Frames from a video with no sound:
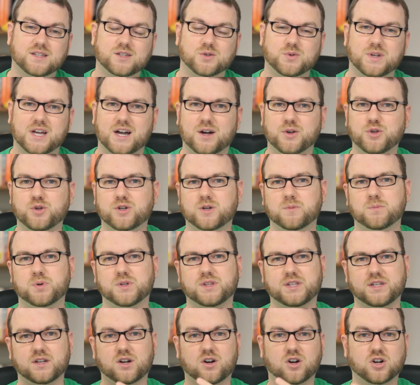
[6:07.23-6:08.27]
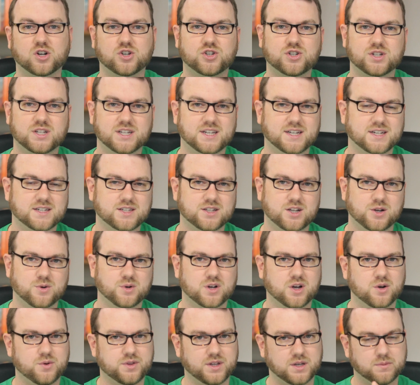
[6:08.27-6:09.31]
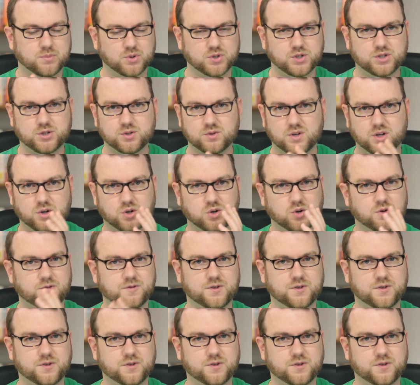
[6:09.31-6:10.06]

So now you can put the Arch Linux logo, the Ubuntu logo,